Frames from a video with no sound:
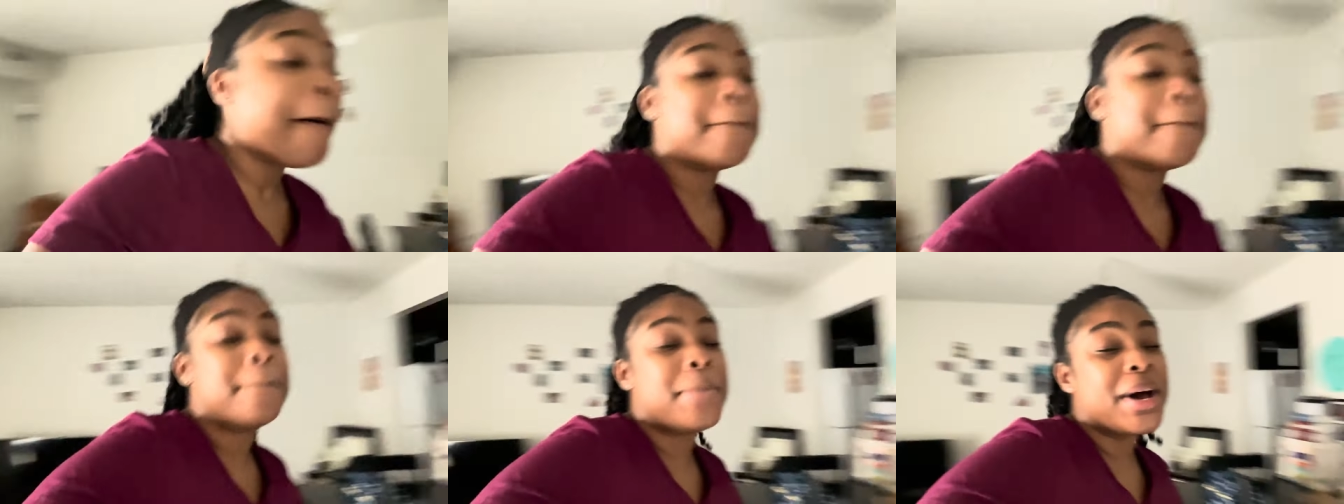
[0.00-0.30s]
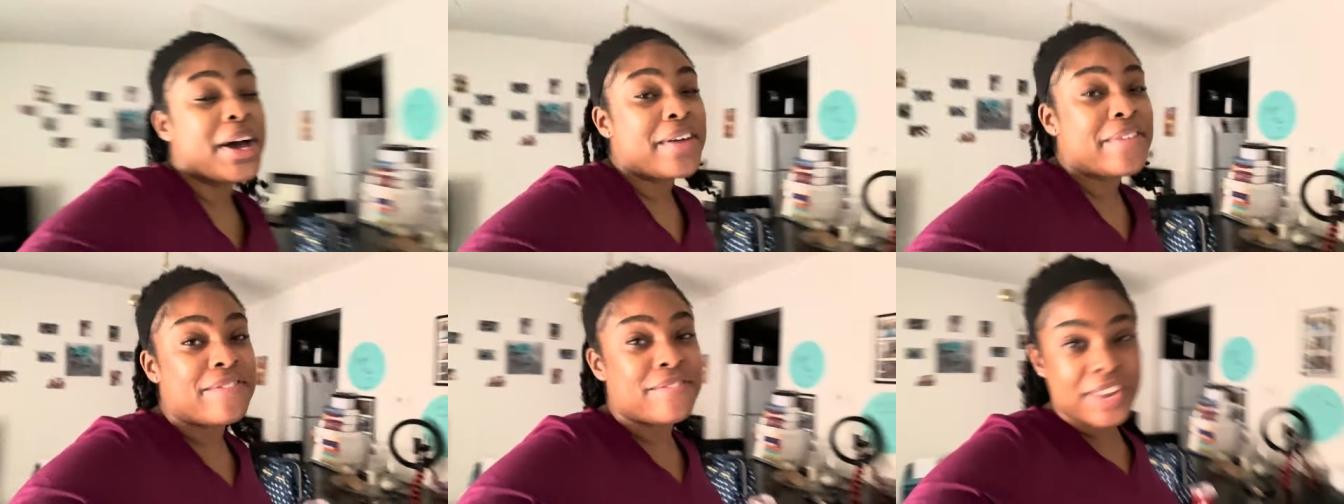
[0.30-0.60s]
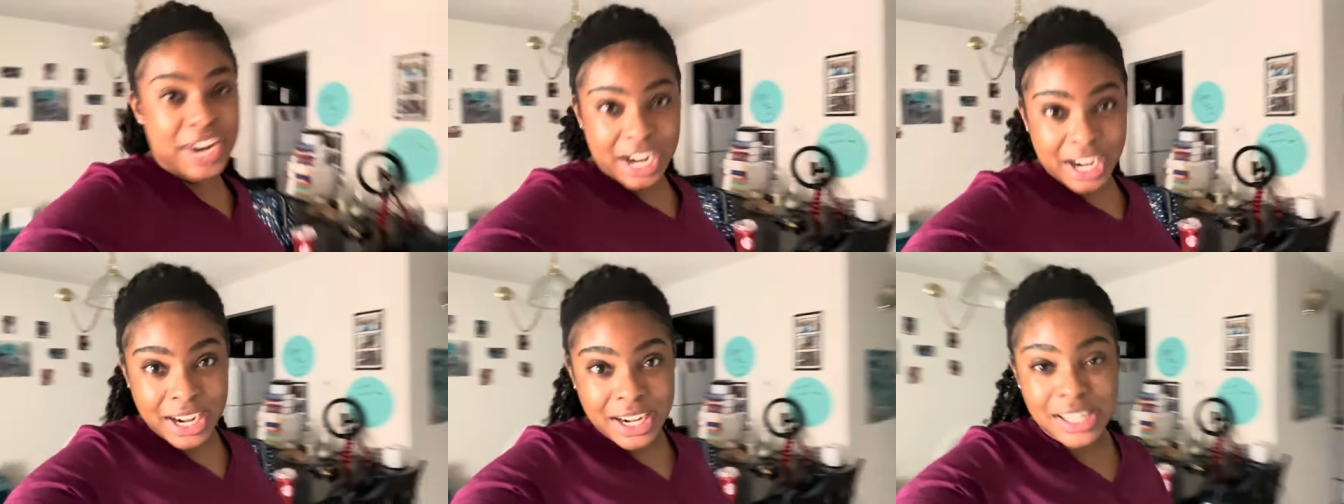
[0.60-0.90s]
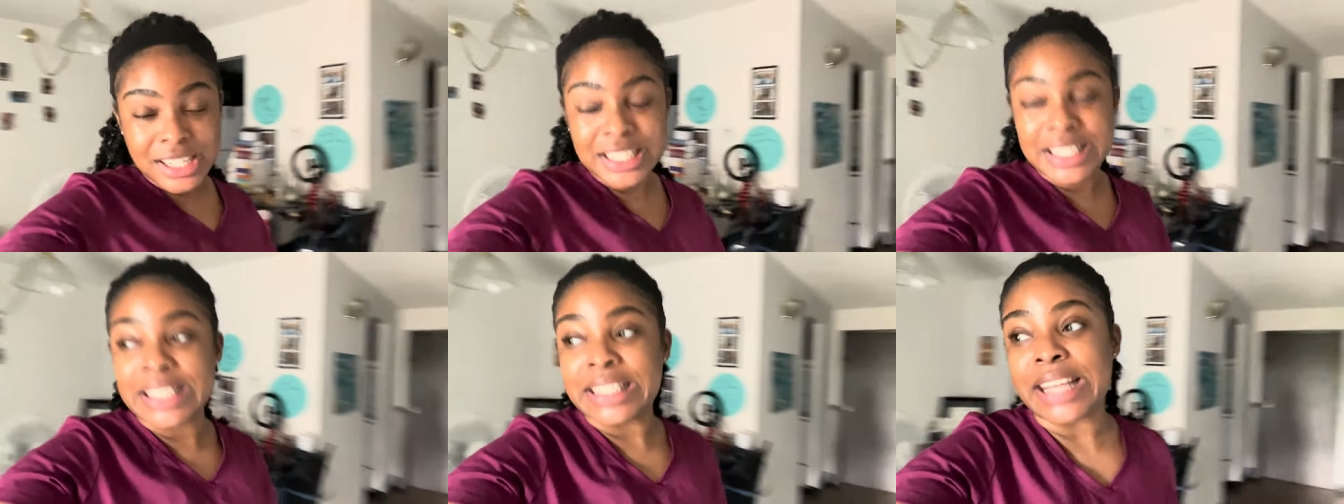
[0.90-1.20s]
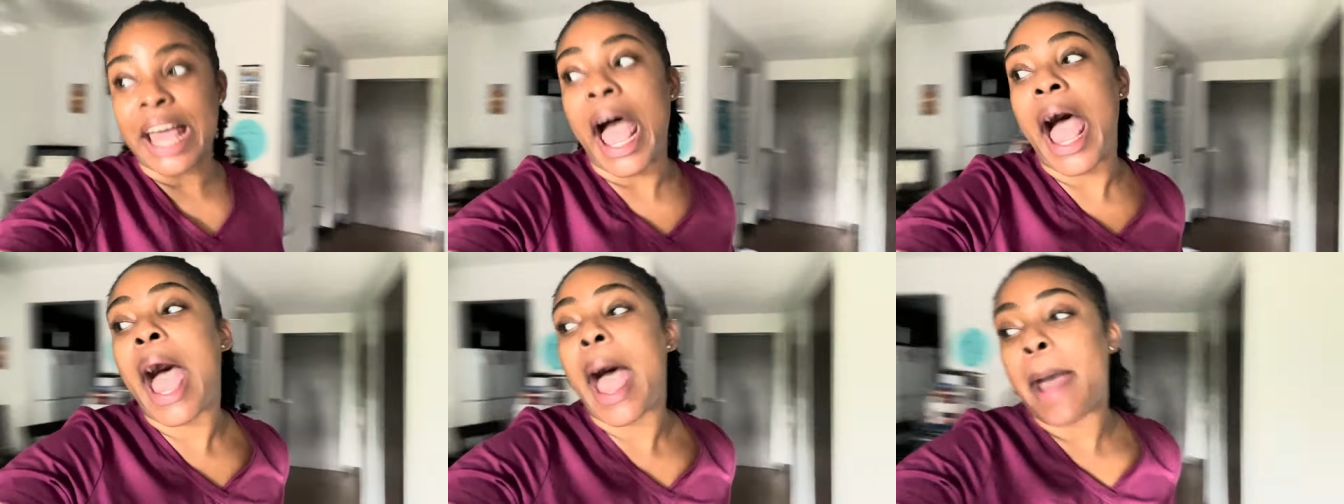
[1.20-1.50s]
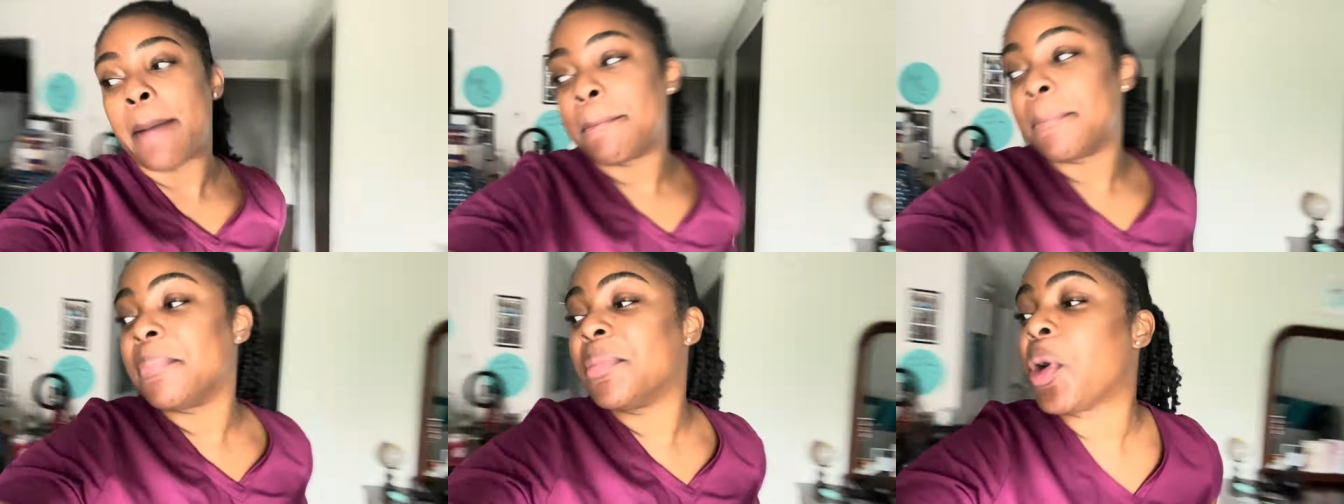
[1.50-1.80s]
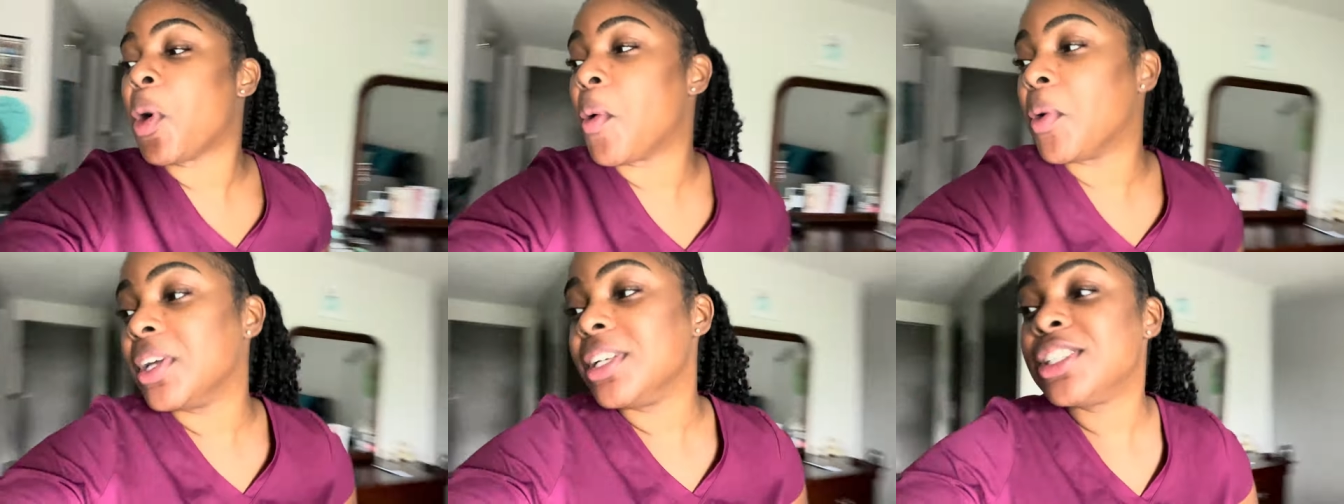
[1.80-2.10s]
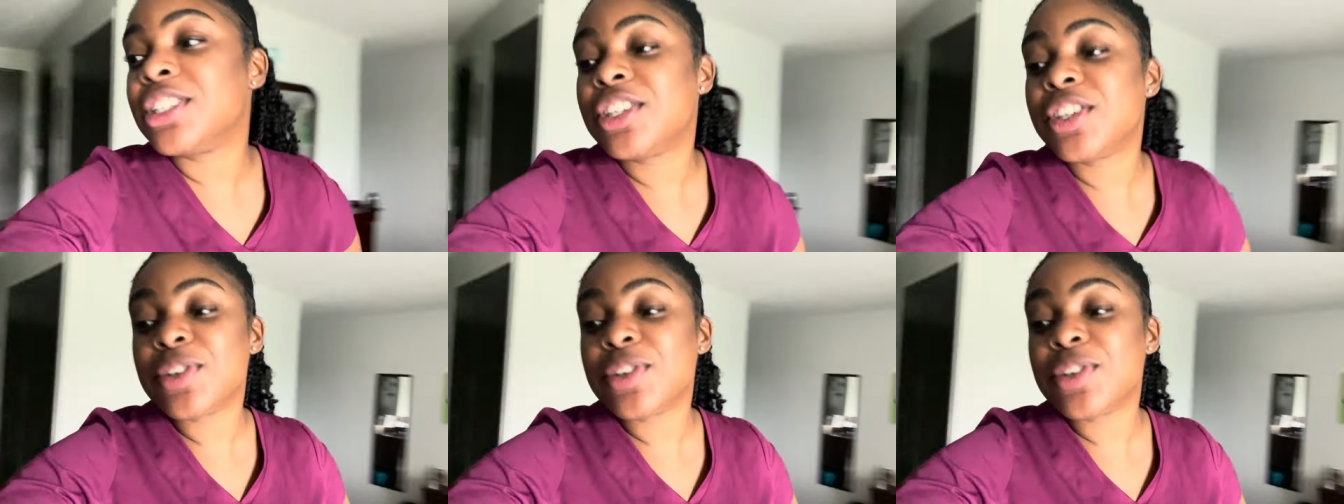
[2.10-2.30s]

But first, I'm going